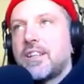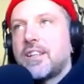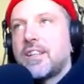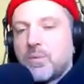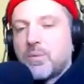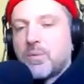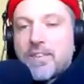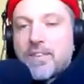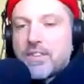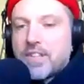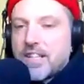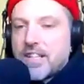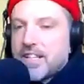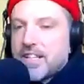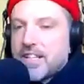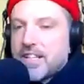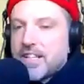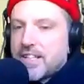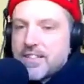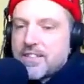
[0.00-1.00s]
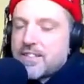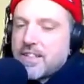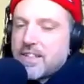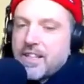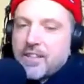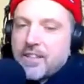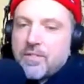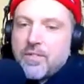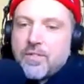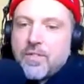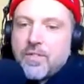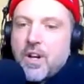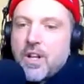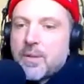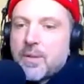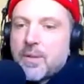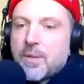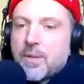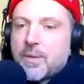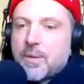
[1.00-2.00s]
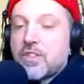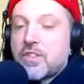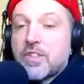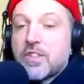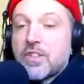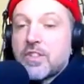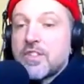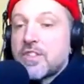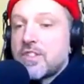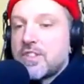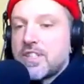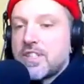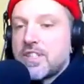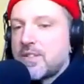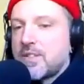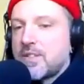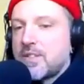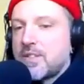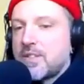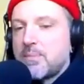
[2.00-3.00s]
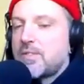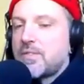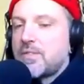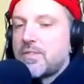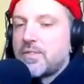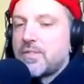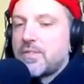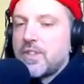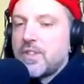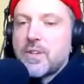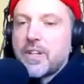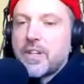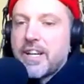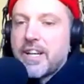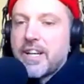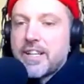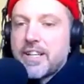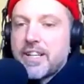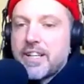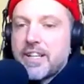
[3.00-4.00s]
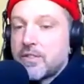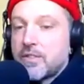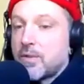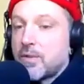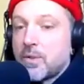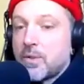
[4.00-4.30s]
whatever it is, like following a certain system of yoga asanas,